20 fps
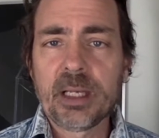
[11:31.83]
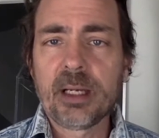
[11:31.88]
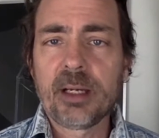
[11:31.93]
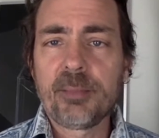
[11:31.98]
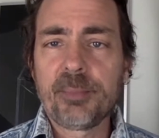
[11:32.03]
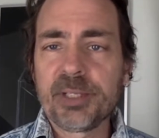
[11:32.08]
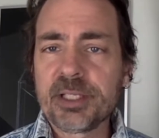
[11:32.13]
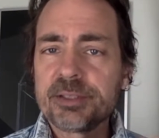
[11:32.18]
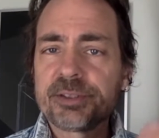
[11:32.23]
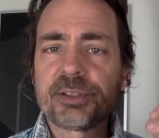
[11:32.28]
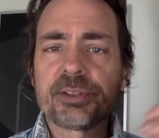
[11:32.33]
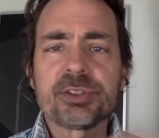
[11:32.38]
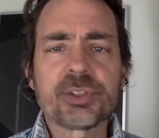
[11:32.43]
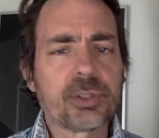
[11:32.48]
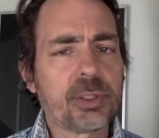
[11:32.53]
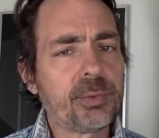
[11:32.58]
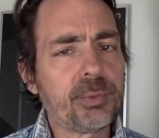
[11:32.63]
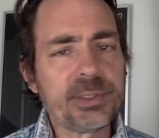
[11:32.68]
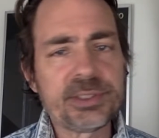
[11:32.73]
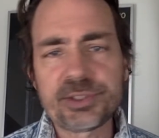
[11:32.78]
because there's
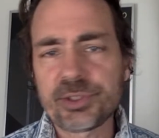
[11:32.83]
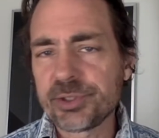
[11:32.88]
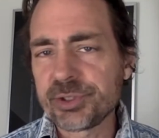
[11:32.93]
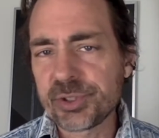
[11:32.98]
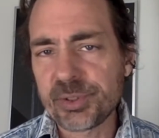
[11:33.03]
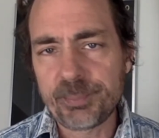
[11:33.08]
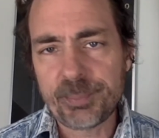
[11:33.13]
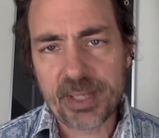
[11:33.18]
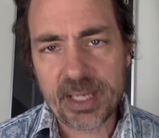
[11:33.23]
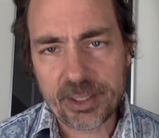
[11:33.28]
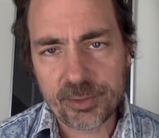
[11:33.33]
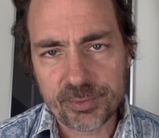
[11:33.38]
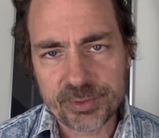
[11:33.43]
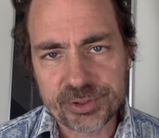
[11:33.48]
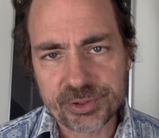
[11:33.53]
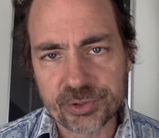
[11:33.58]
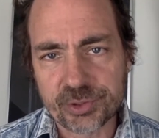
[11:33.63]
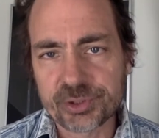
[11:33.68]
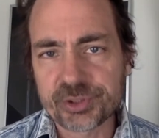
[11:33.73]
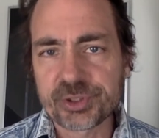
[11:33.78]
good research and bad
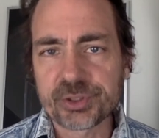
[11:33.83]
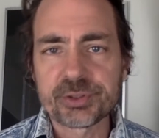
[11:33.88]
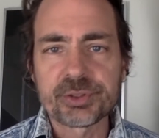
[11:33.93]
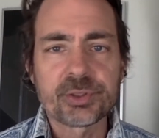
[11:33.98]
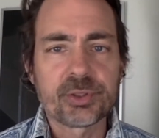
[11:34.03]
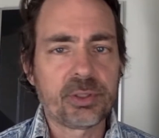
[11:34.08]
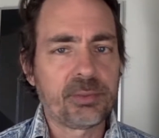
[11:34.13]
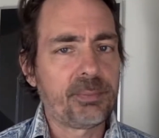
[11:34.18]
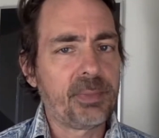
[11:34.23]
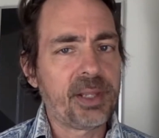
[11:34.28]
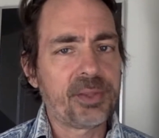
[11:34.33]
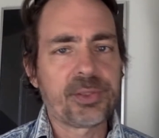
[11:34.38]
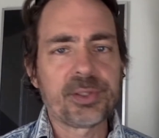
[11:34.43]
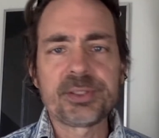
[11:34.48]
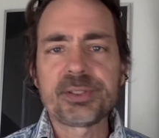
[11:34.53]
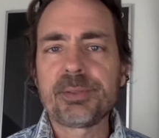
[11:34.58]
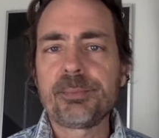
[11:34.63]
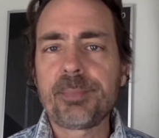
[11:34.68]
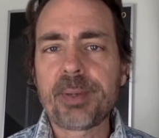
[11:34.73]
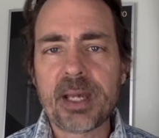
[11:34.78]
research. There's good
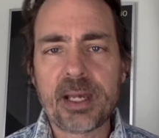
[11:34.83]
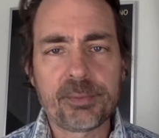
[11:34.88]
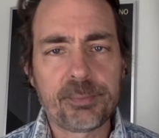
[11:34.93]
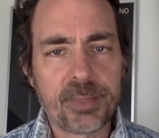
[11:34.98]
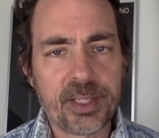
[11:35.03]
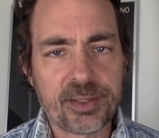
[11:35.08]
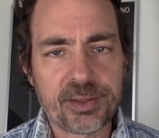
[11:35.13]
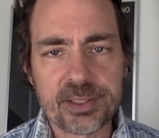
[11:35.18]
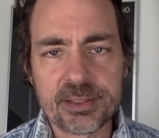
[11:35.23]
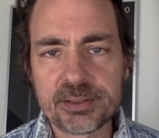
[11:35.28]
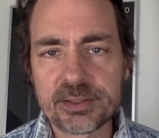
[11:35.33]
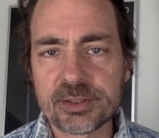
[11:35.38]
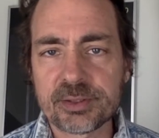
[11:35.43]
methods and bad methods.